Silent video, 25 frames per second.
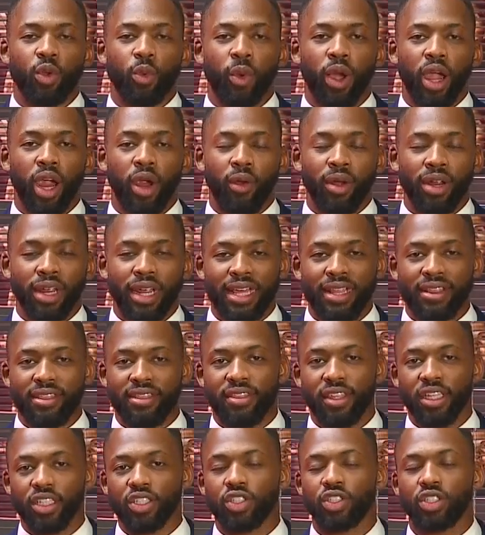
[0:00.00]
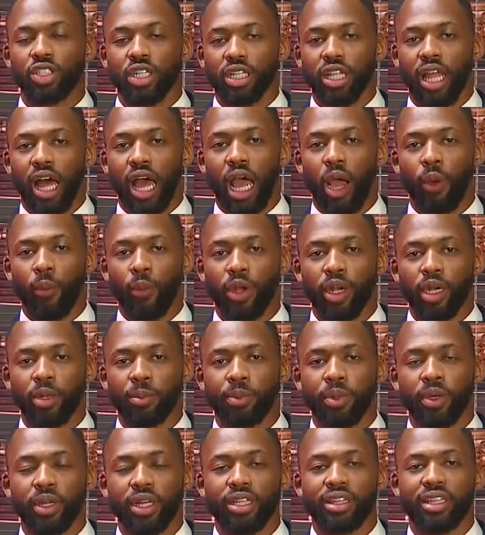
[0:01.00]
Wary, and this July we are
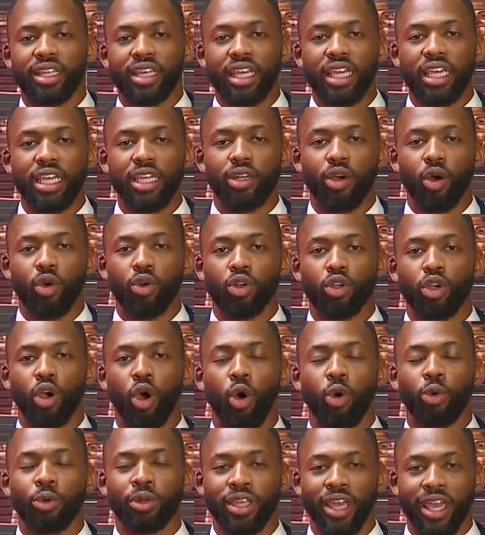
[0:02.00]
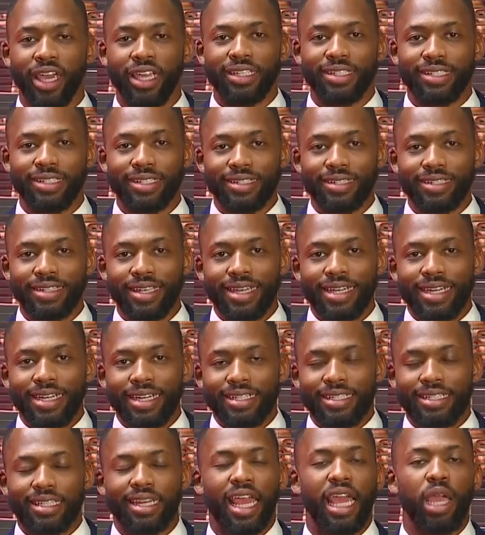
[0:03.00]
putting the heat on cold cases.
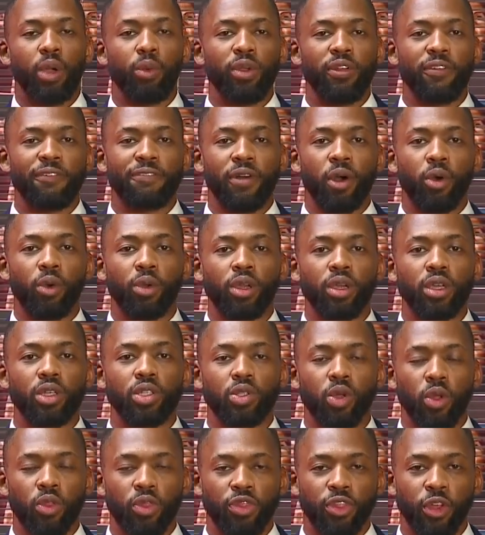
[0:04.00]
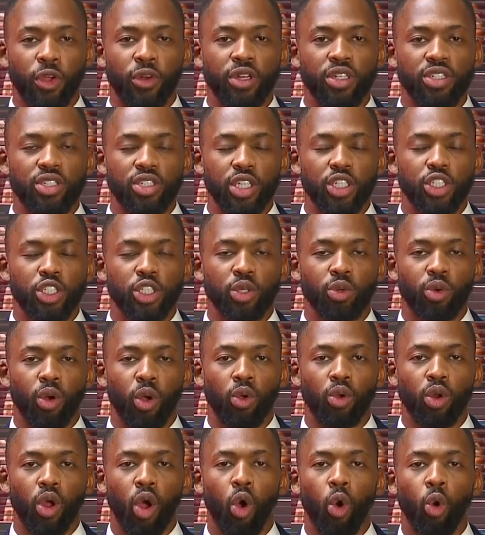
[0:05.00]
Today we focus on
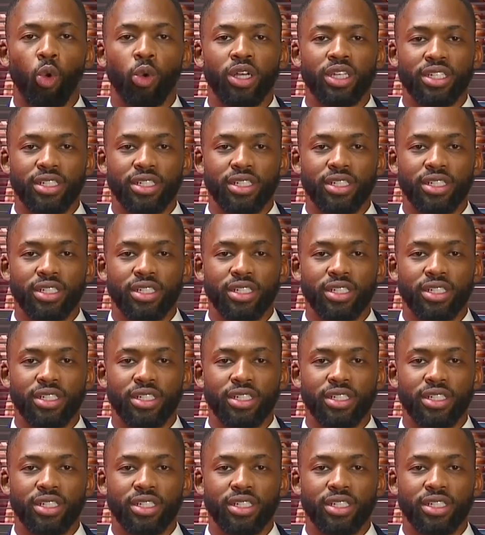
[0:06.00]
36-year-old Olga